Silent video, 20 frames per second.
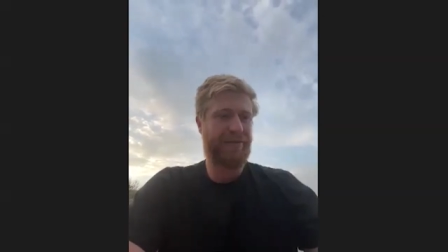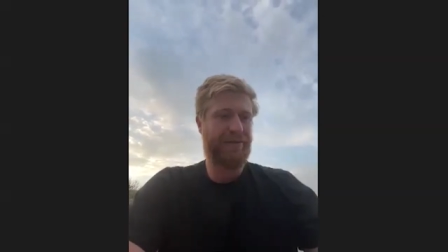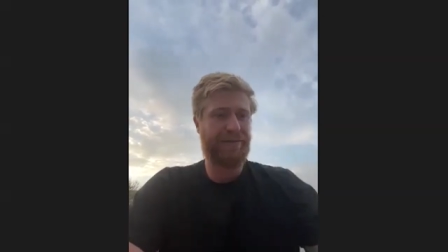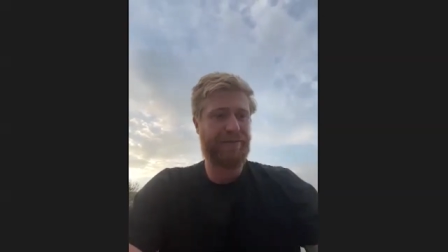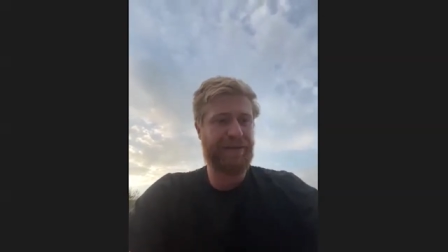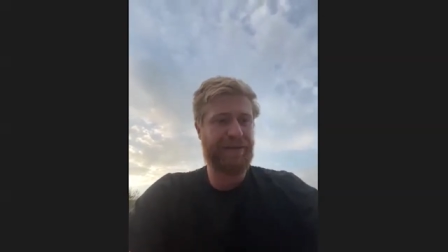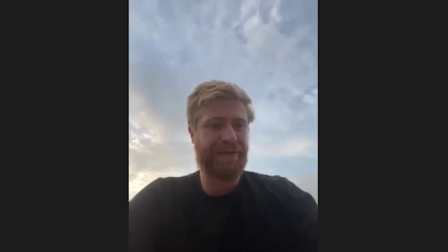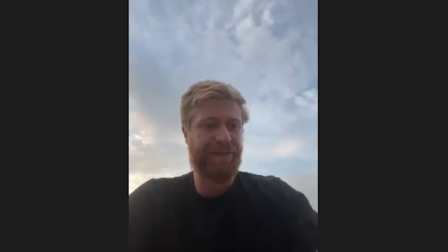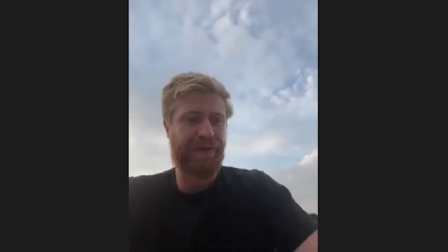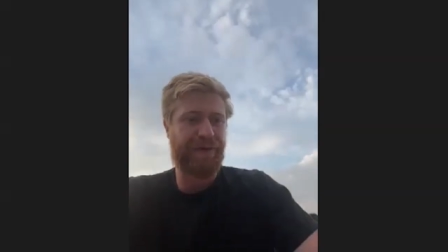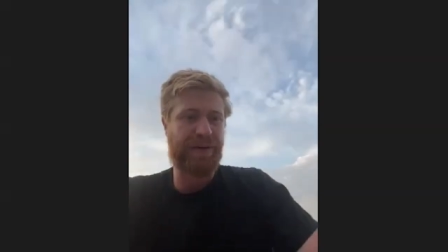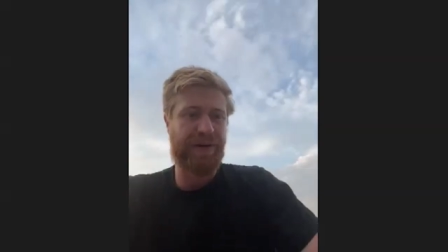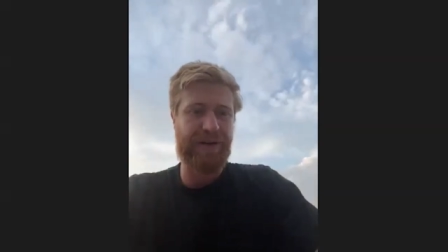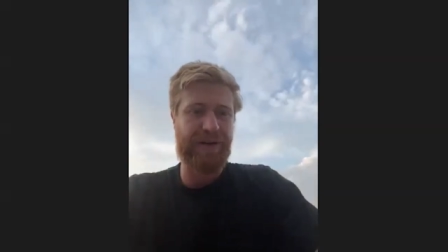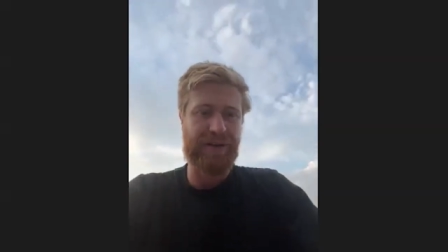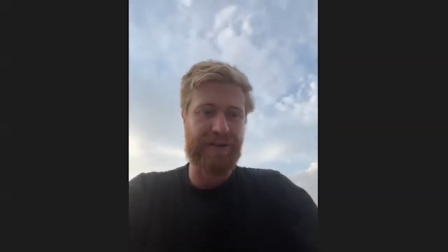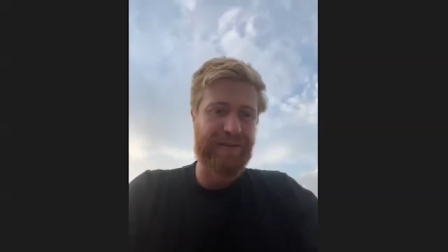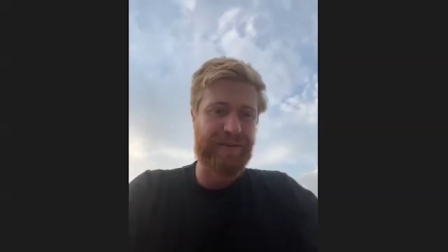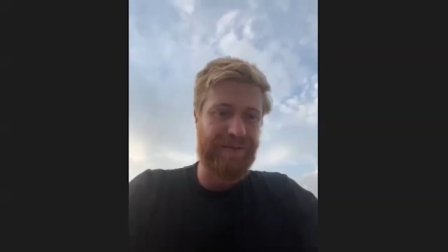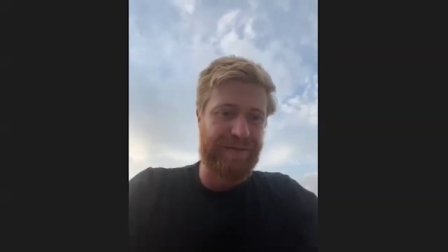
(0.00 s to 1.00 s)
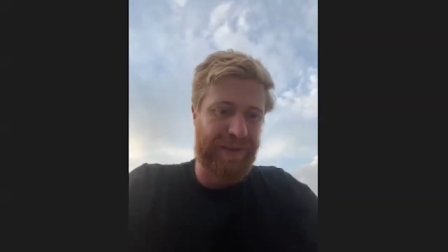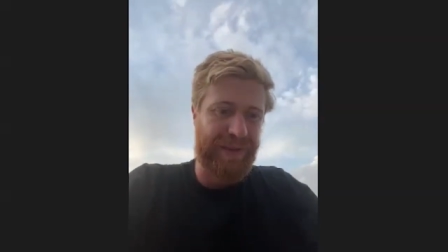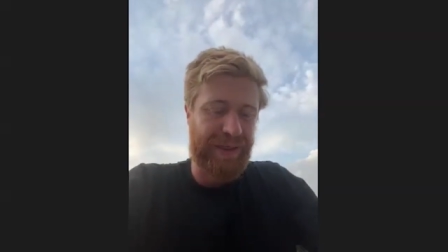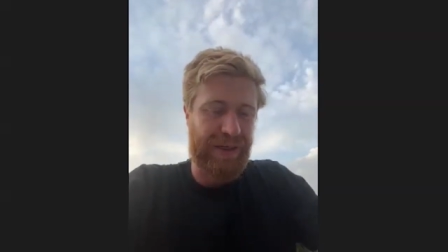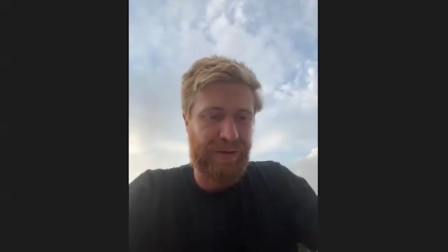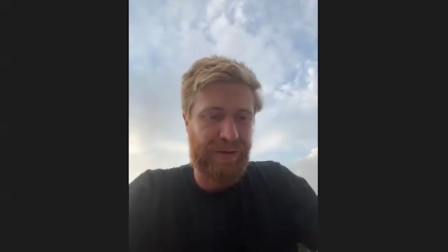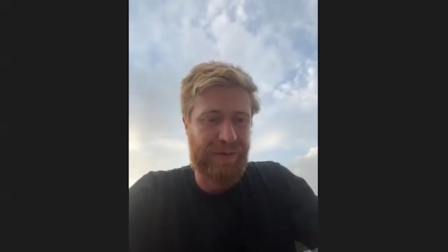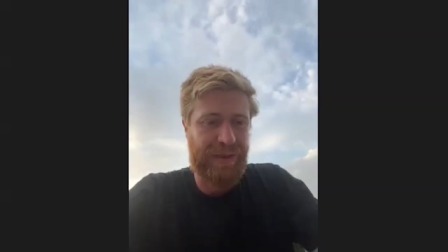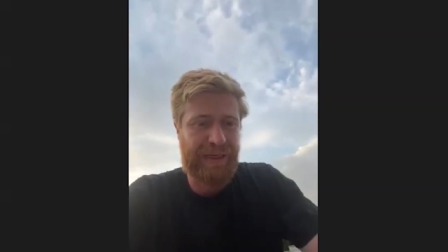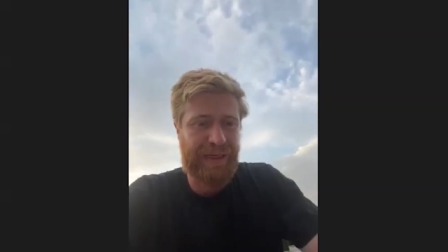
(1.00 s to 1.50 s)
before you
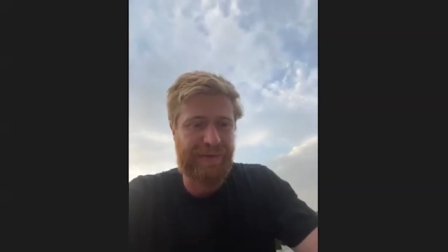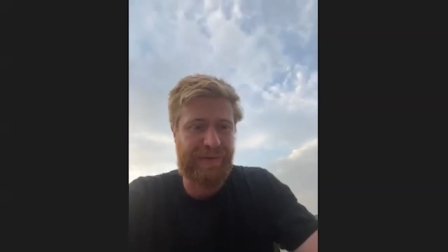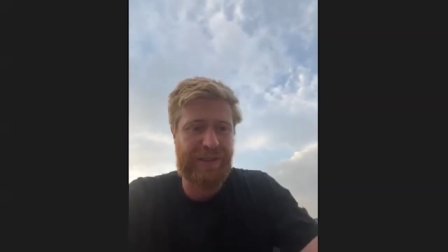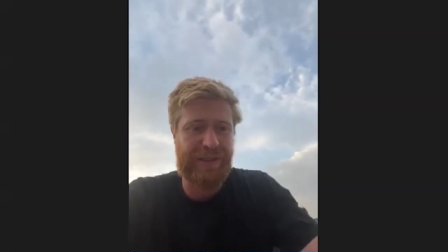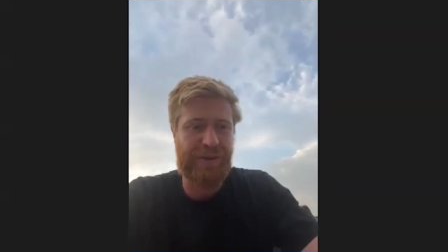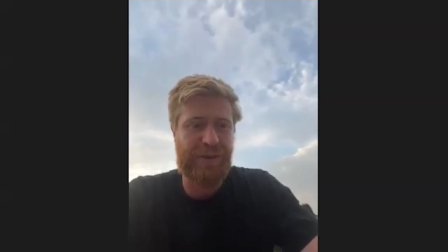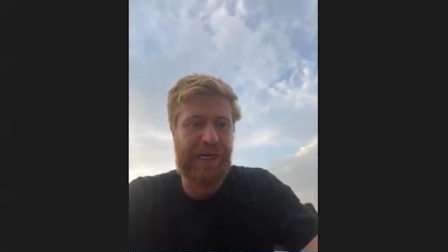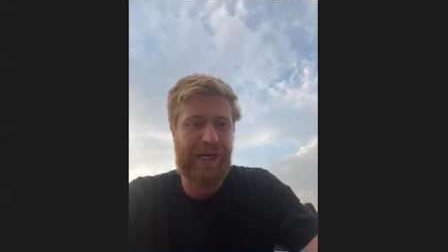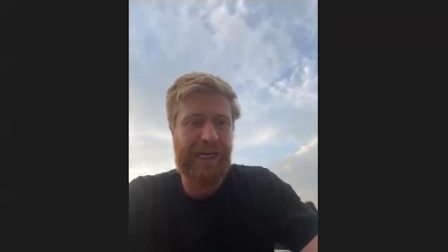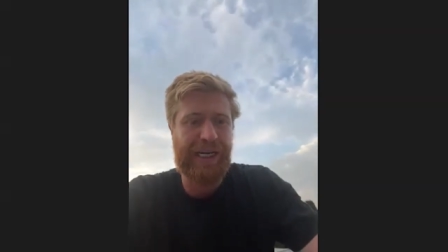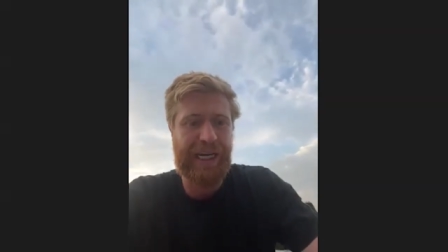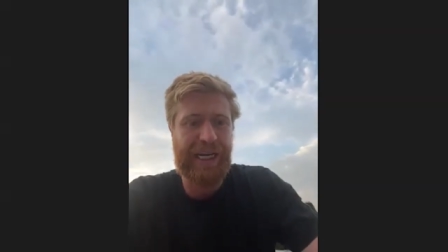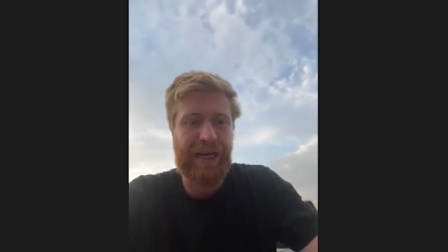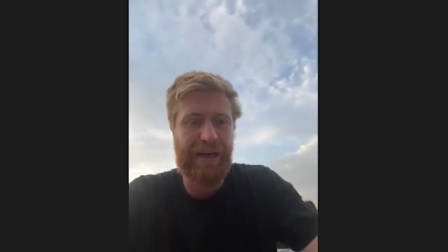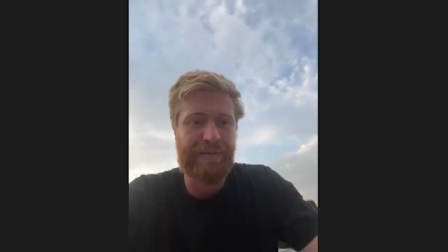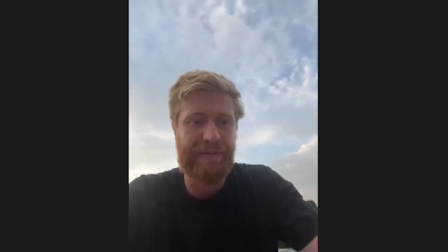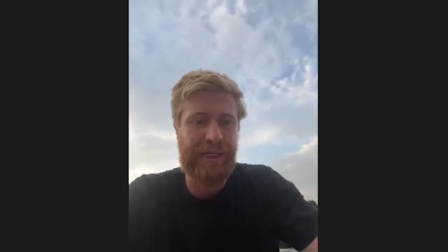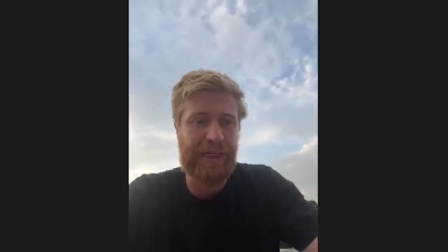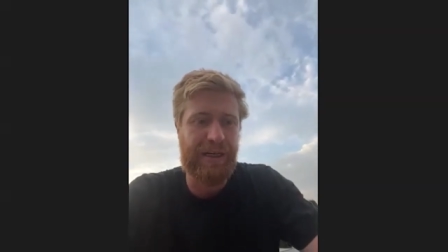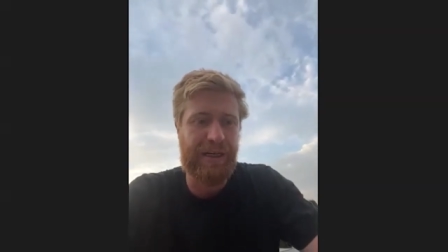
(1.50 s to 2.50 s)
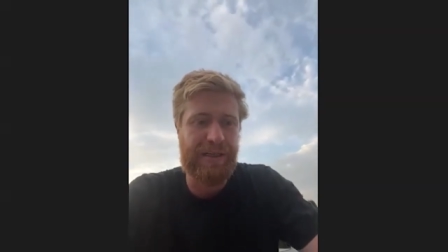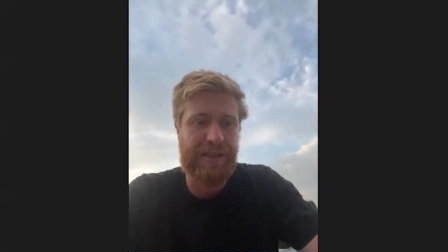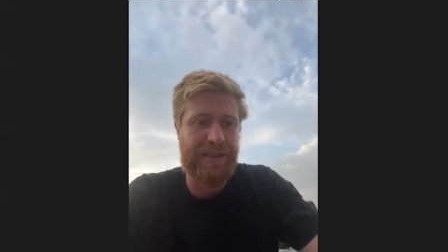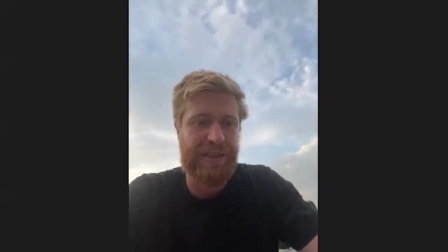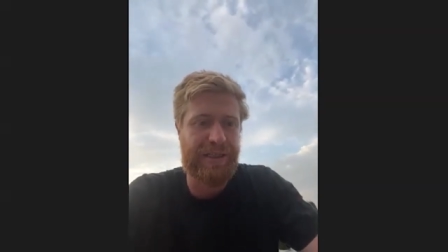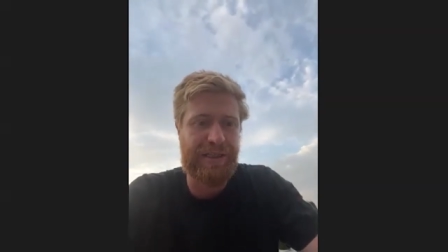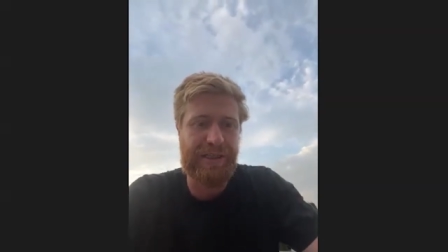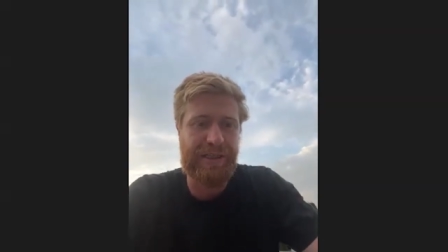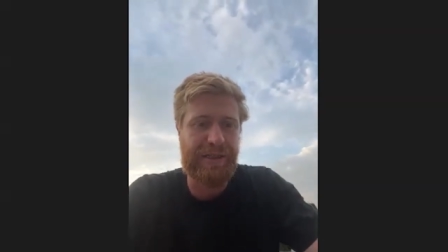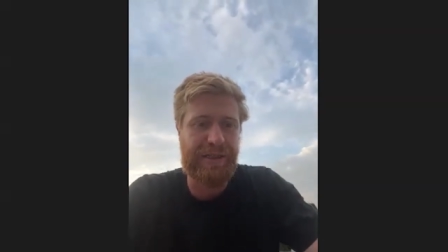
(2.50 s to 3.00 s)
know even a training camp because